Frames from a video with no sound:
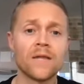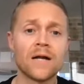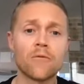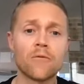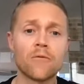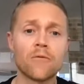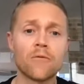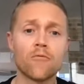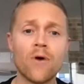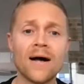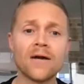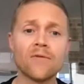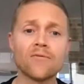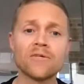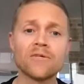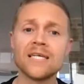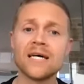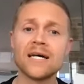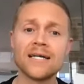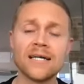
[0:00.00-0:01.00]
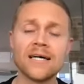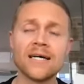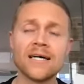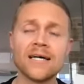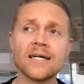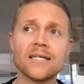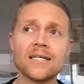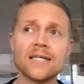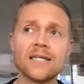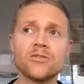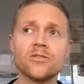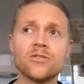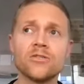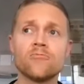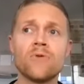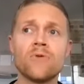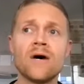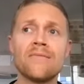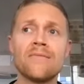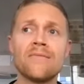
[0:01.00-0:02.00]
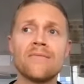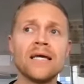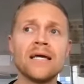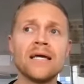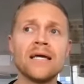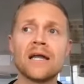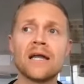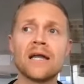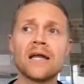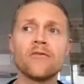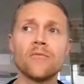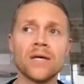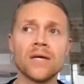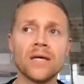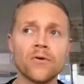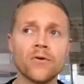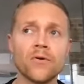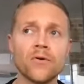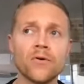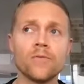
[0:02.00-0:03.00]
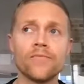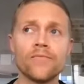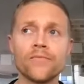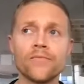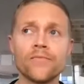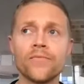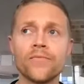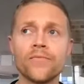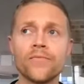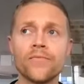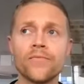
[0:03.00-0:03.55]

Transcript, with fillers: Like, mm. why was I diagnosed? Why me out of all people?